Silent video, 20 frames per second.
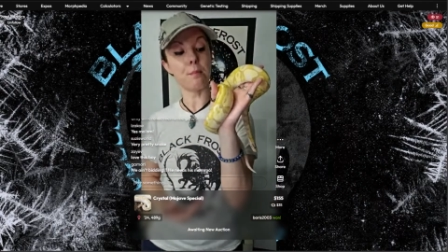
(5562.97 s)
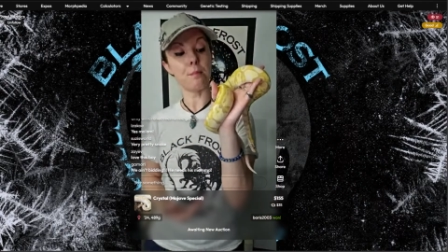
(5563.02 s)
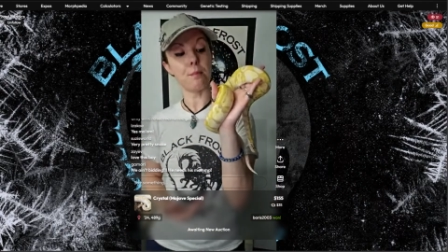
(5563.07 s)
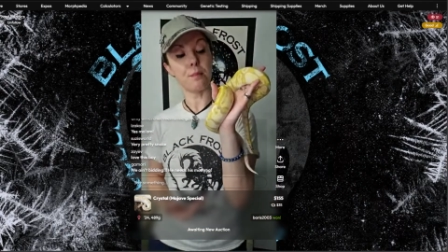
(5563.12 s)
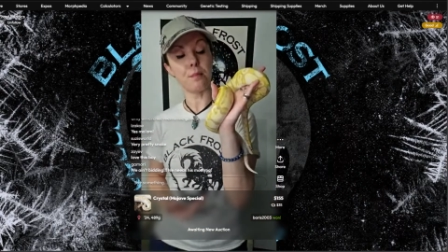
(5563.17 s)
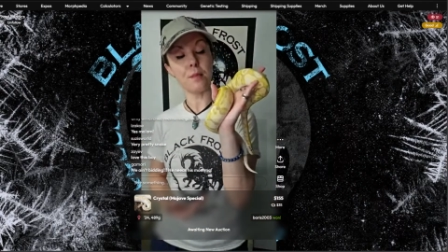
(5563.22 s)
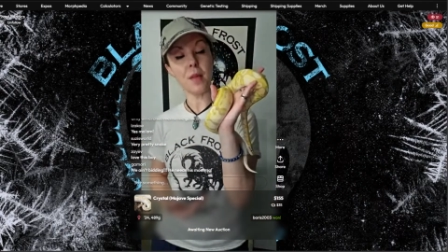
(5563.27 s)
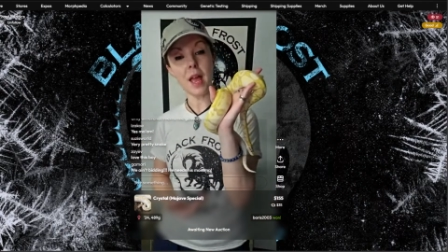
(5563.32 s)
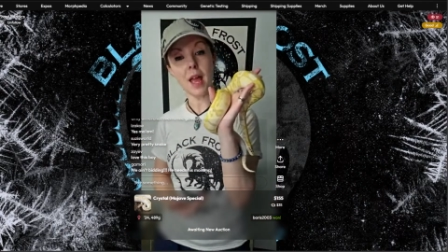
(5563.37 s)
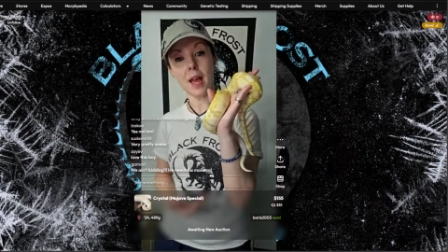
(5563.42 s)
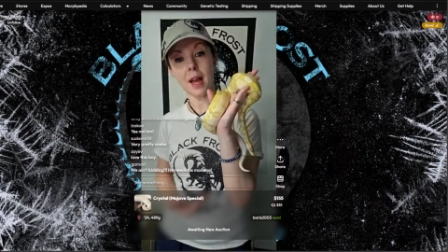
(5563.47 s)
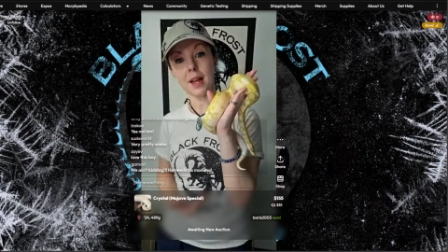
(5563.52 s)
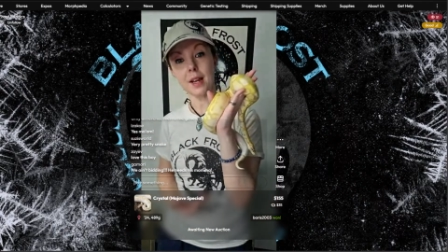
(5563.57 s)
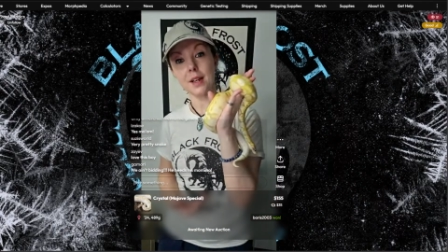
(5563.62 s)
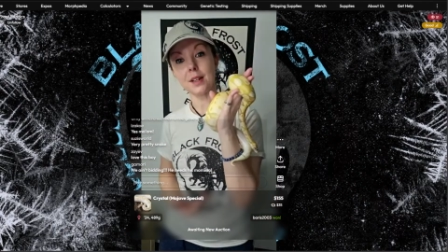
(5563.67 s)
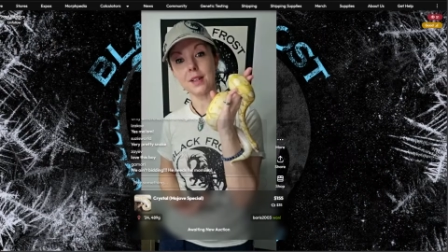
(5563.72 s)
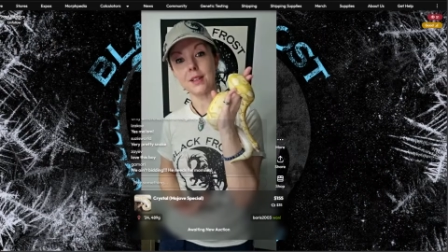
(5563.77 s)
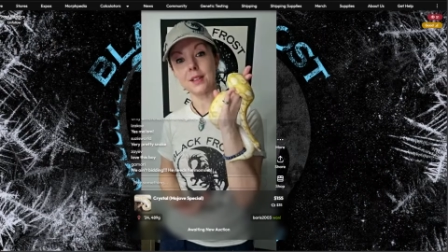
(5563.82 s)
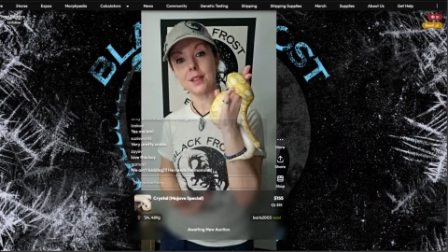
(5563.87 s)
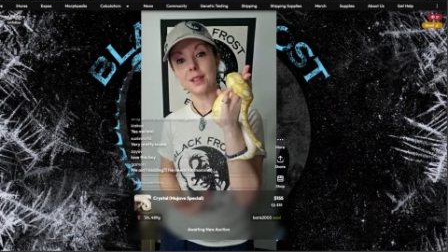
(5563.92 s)

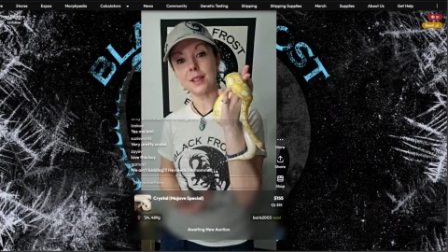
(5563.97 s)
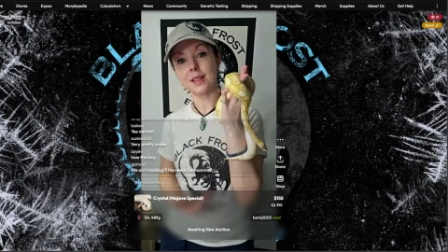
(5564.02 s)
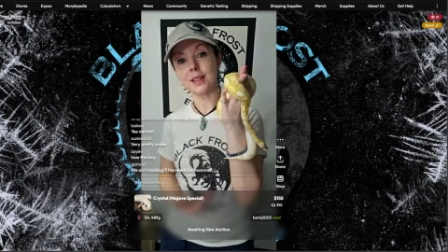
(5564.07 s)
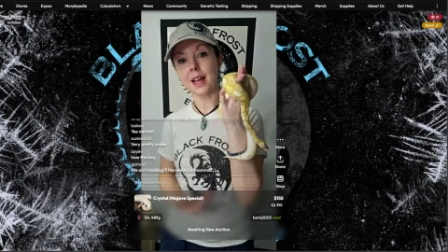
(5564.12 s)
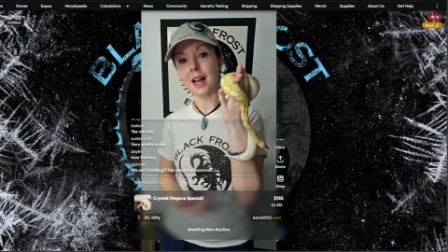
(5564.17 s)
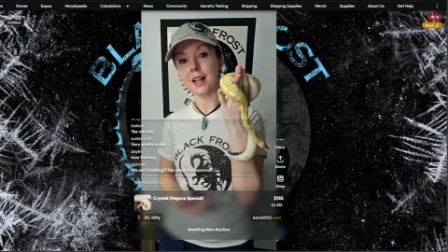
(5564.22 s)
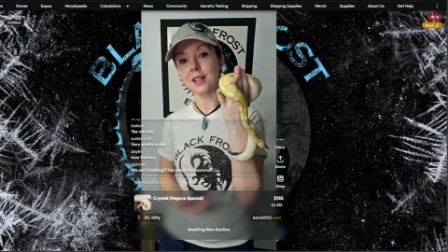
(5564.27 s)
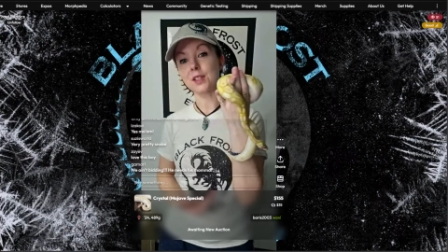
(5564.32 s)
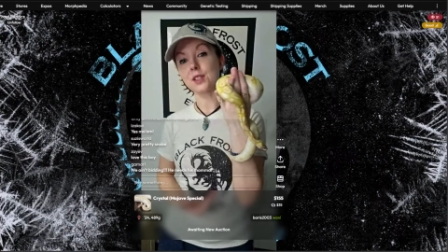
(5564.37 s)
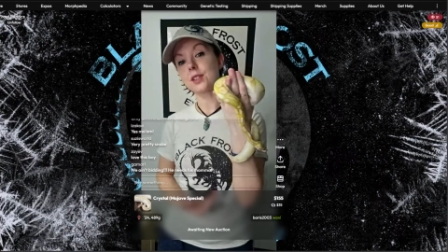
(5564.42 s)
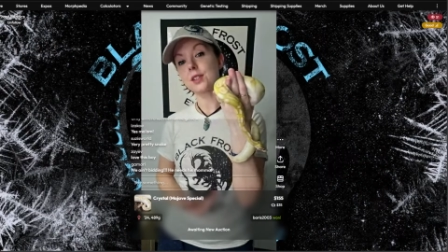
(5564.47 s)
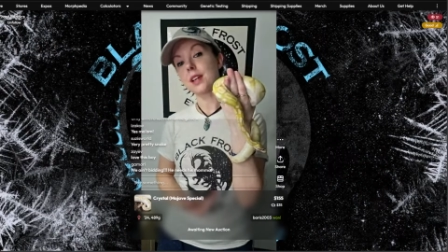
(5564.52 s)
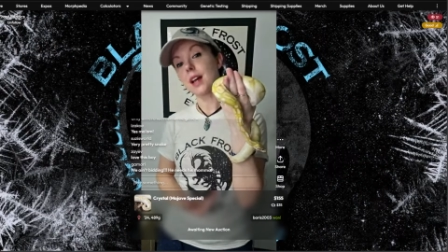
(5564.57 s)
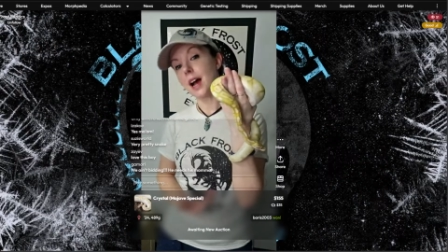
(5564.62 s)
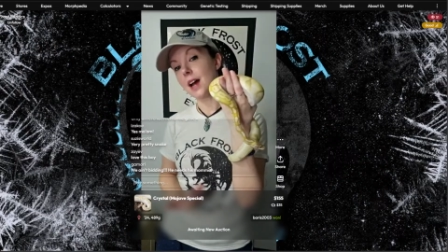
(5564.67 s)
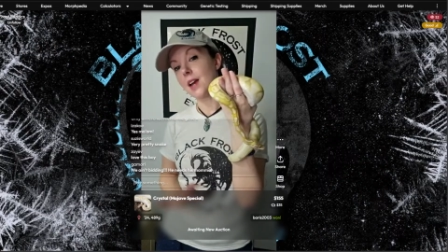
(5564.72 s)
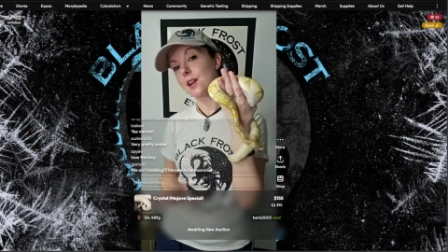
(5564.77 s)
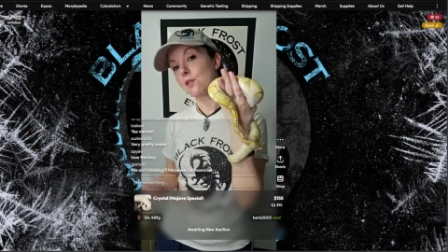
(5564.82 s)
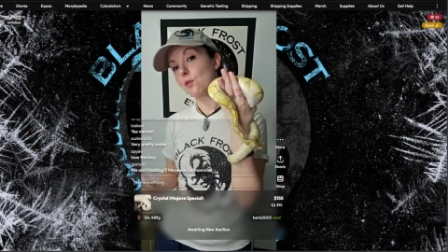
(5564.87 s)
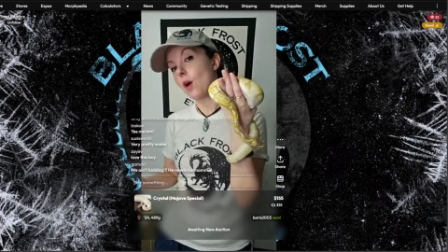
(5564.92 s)
And that's
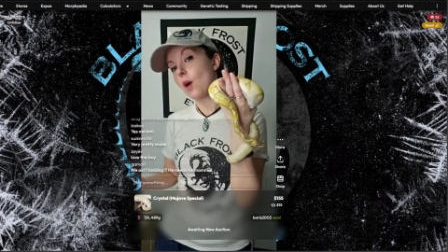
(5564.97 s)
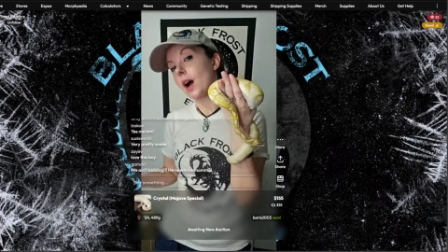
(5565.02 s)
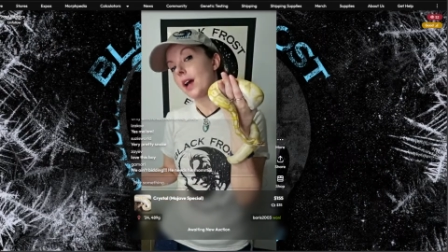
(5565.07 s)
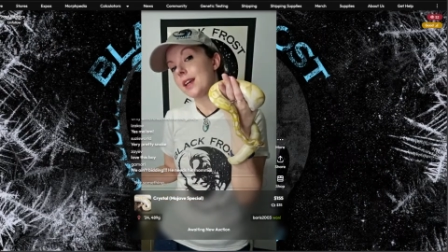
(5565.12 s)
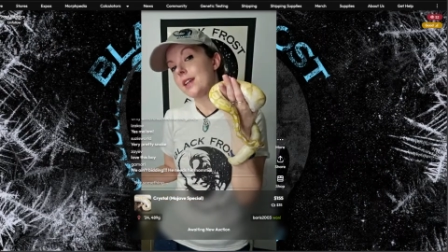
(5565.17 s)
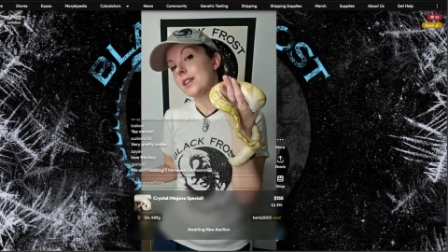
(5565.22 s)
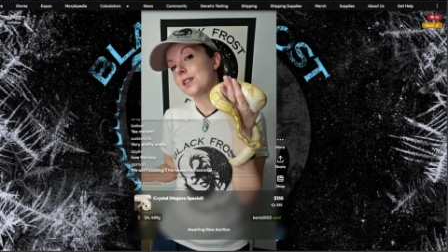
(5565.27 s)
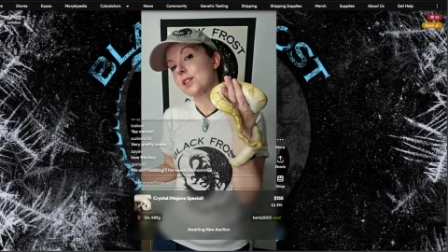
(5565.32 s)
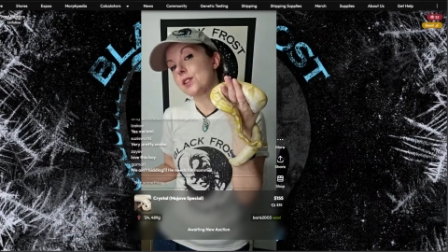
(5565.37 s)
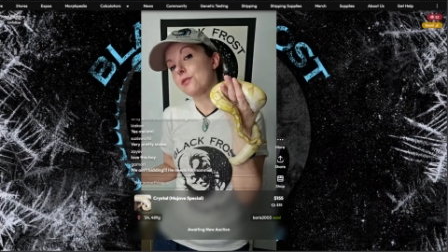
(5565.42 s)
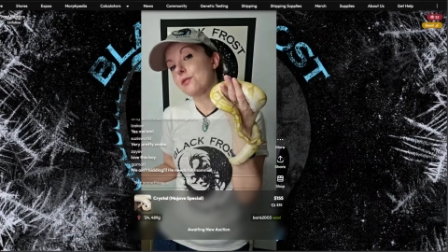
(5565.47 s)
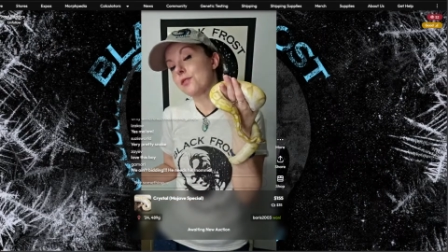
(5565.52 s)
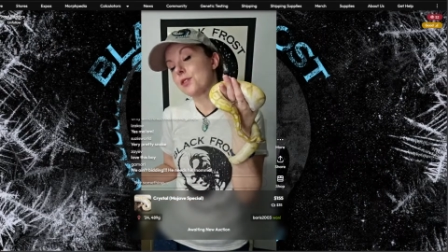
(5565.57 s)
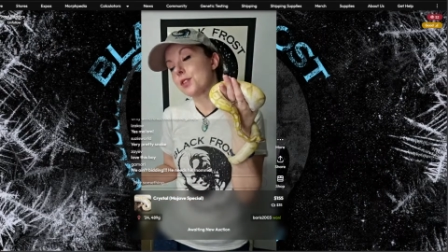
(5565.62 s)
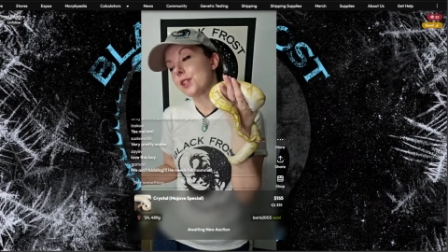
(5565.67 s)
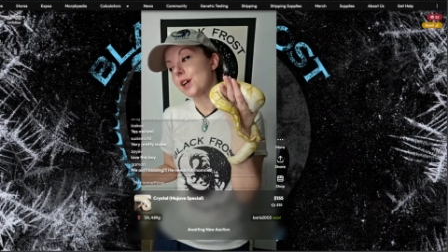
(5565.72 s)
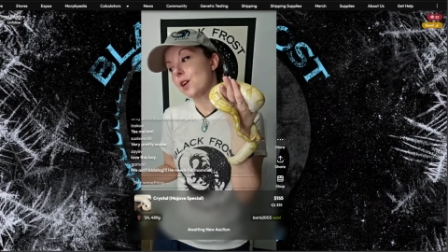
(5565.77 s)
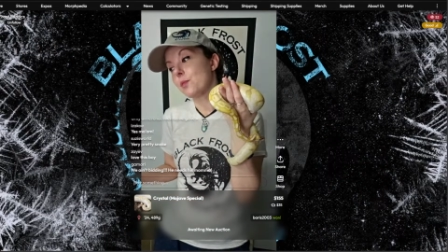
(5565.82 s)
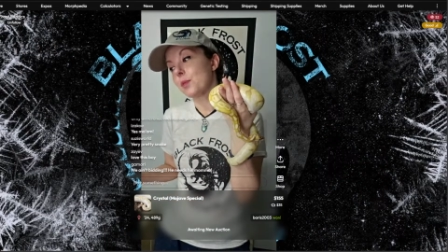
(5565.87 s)
kind of why he's still for sale,